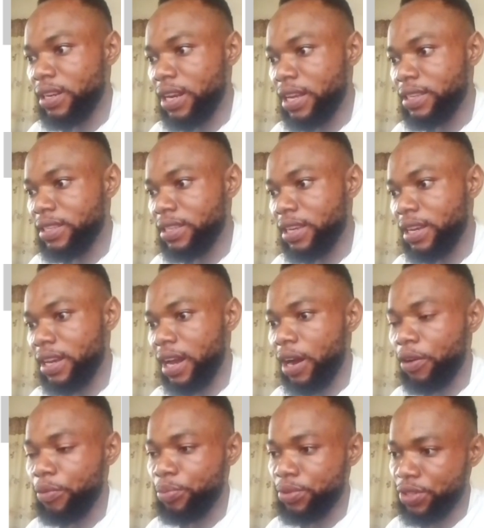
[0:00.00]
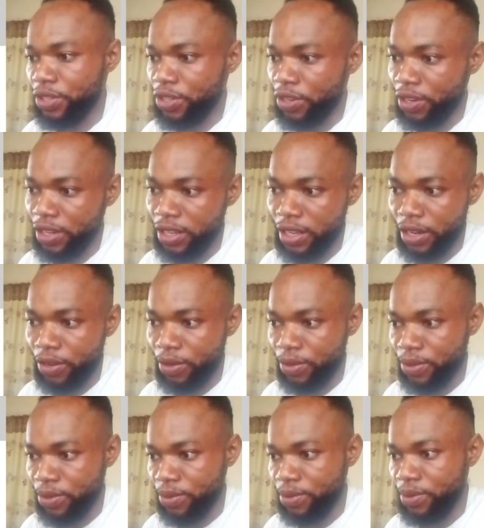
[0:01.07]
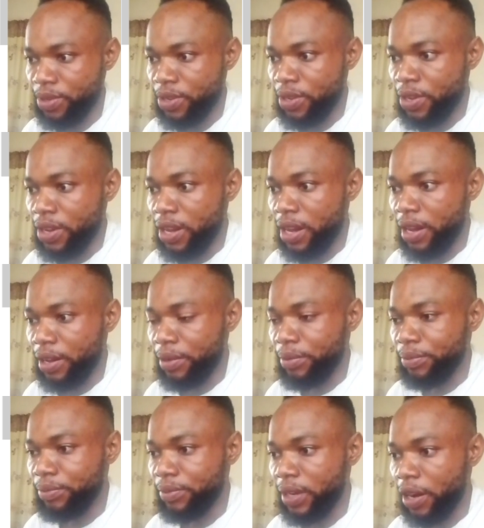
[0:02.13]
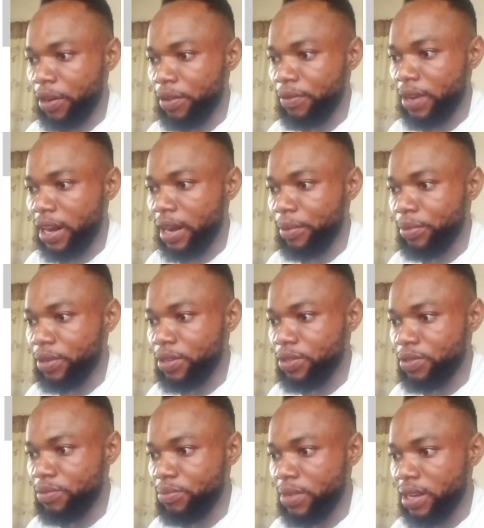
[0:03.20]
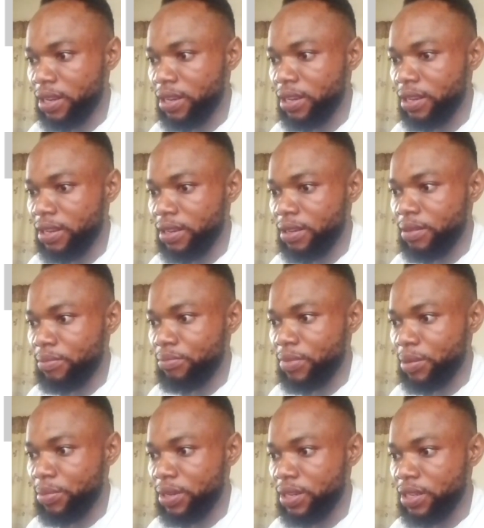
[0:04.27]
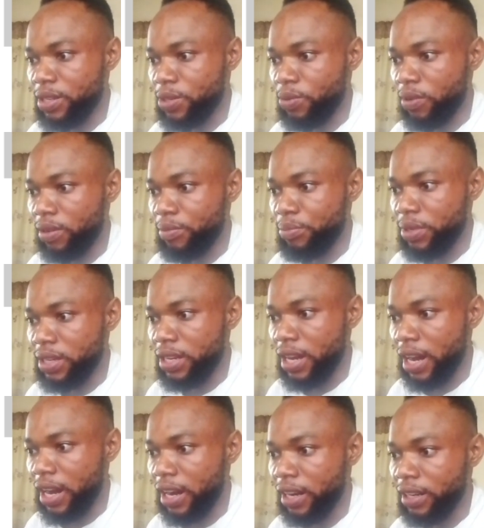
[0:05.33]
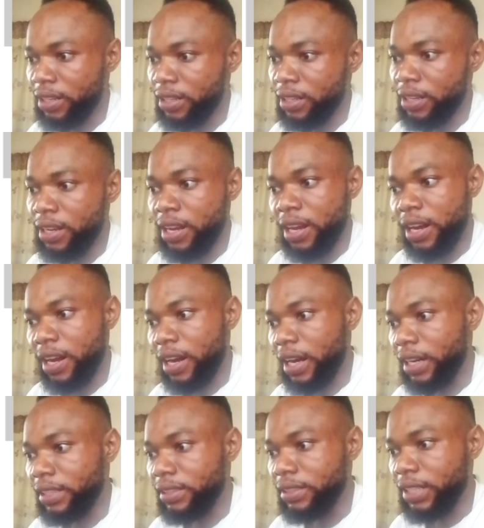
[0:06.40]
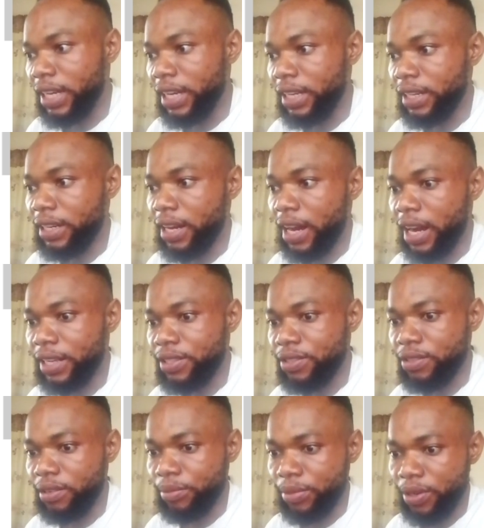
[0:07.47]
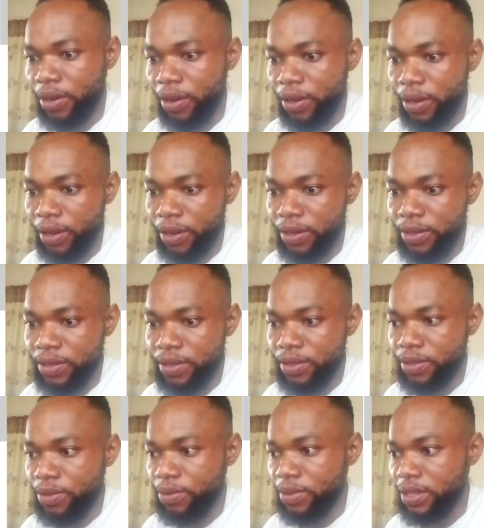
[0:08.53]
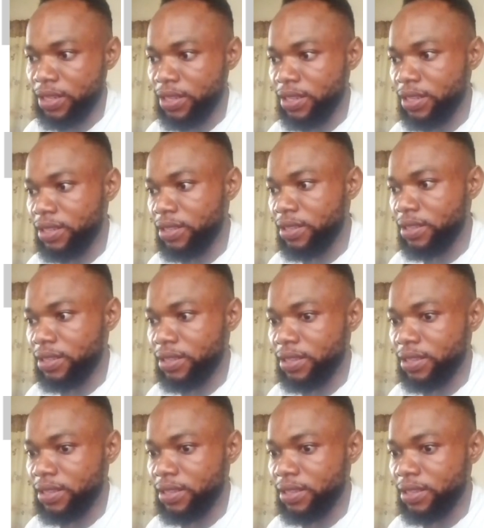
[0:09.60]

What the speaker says: Let's say I will position here also. However, I'm going to make maybe this one bigger and then add some colors to it.